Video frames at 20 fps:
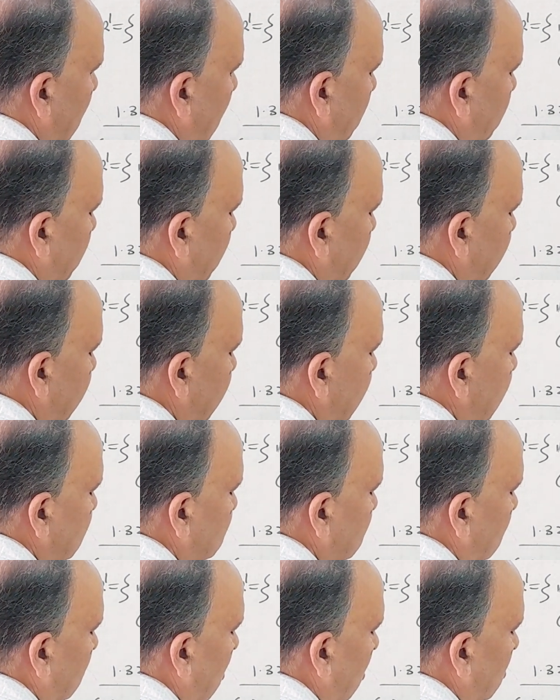of e
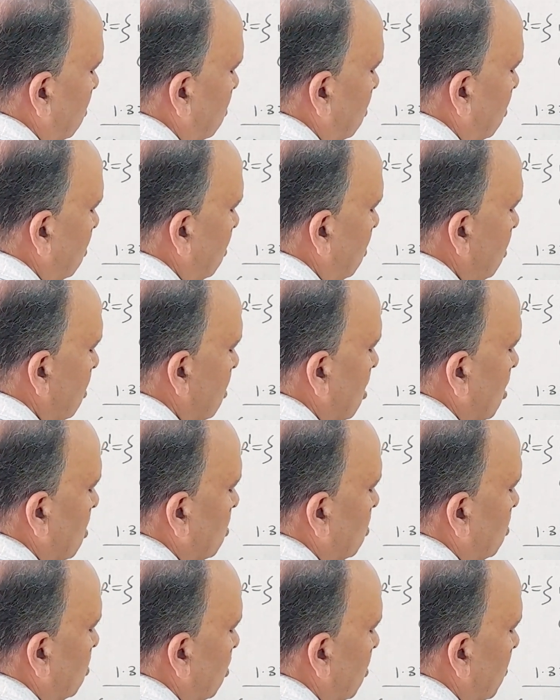is equal to
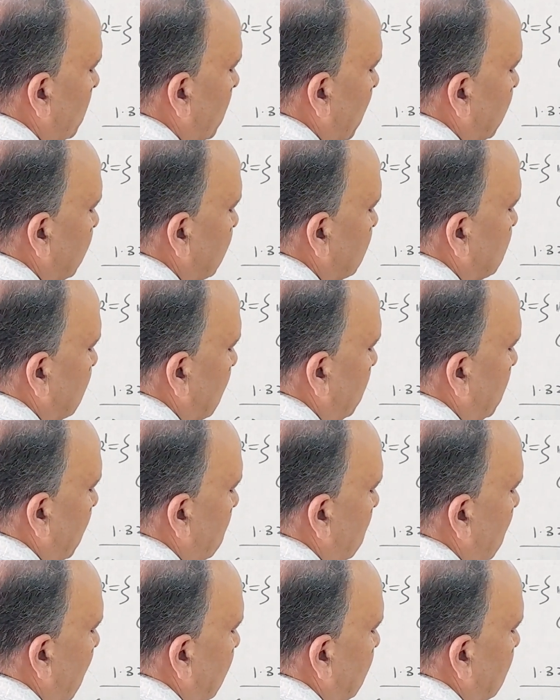
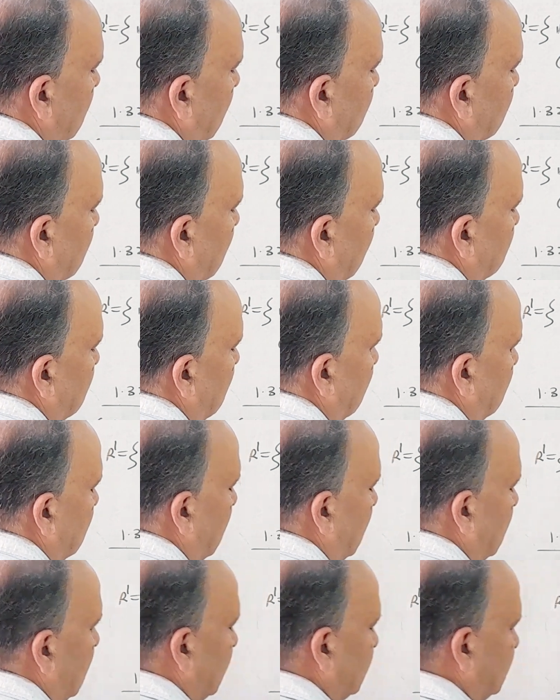2.71 dot dot dot
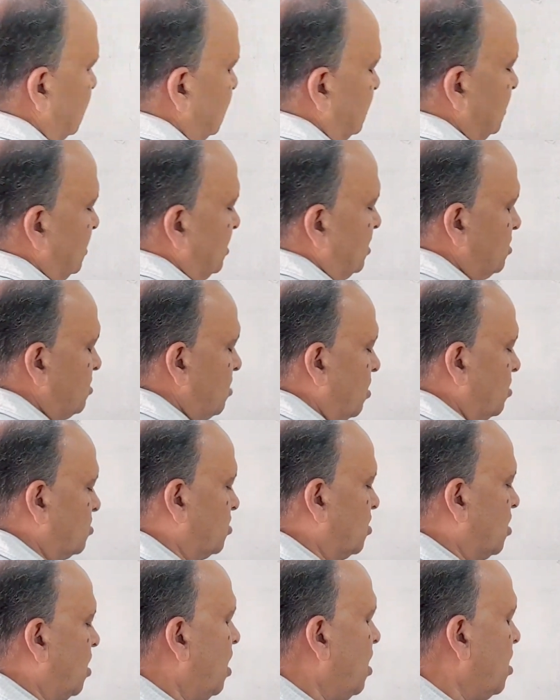dot like this. This is
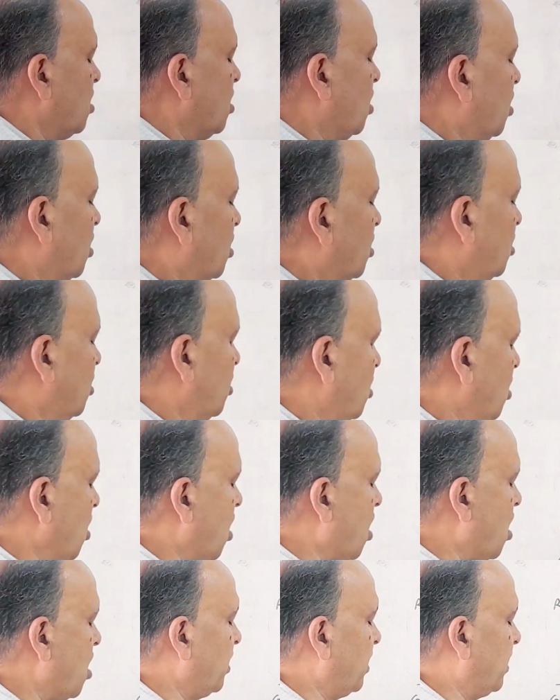also
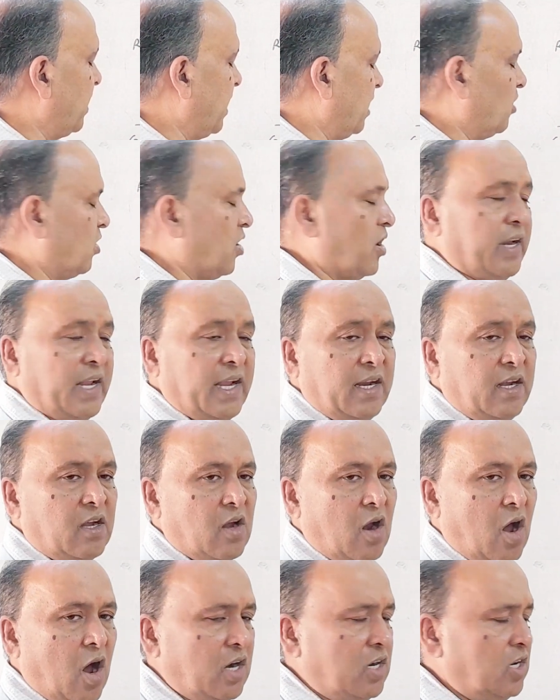
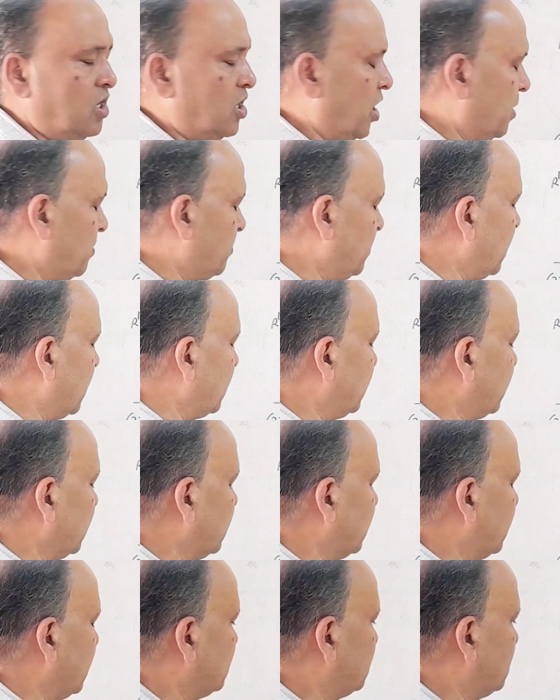non-recurring,
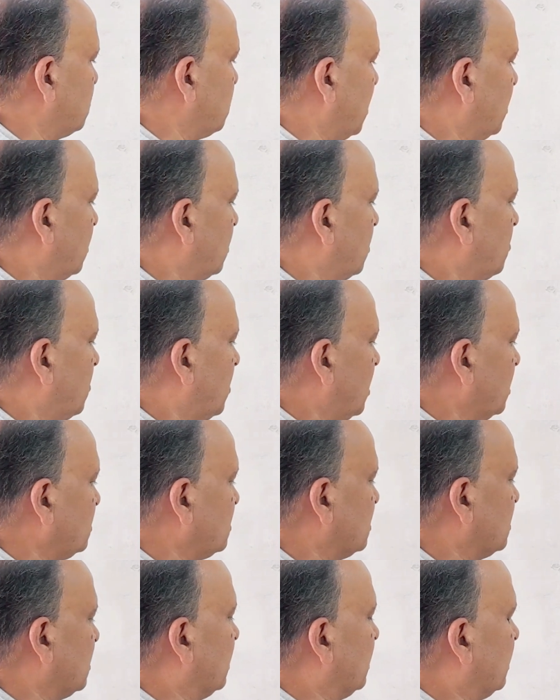non-terminating decimal
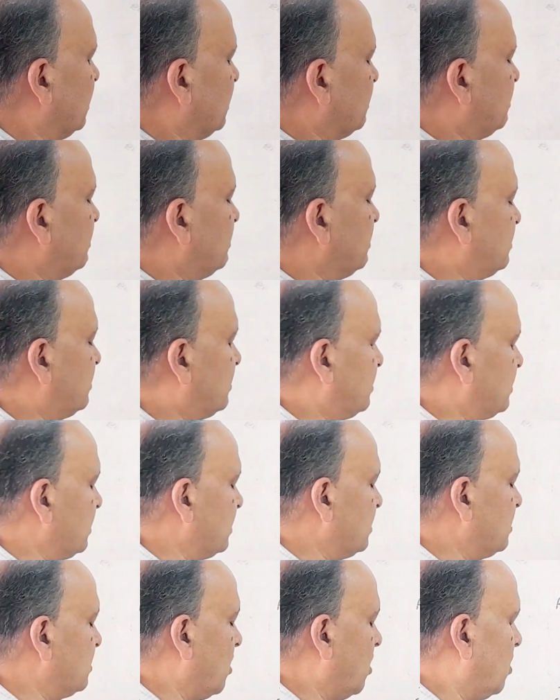numbers. This
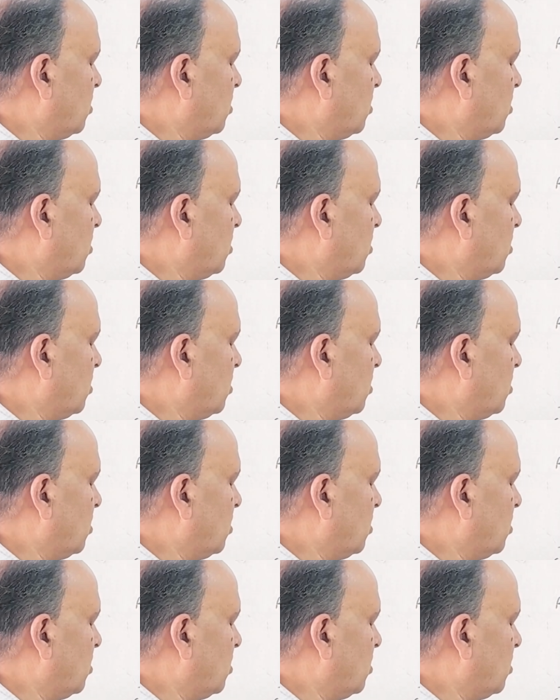is